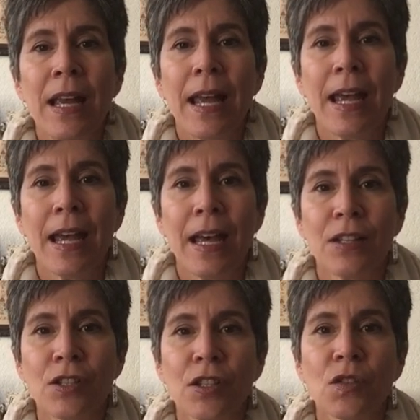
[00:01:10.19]

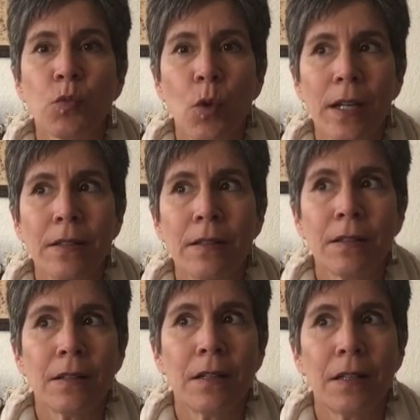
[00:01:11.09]
And just one,
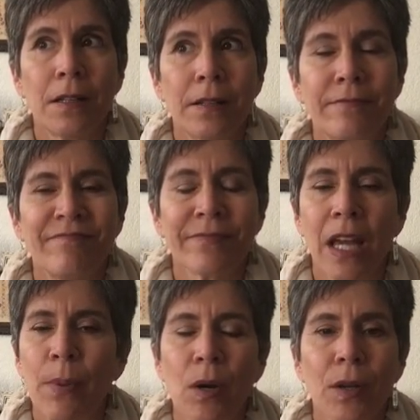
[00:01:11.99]
I
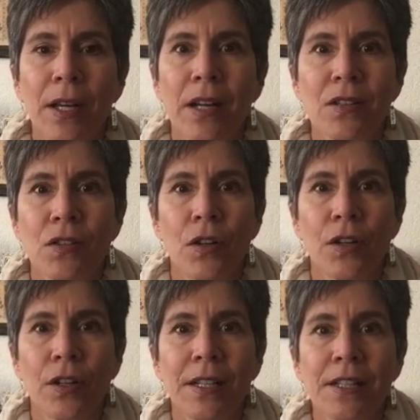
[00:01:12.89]
barely got a start
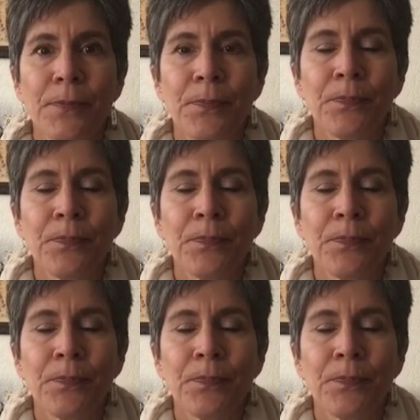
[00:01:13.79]
on it.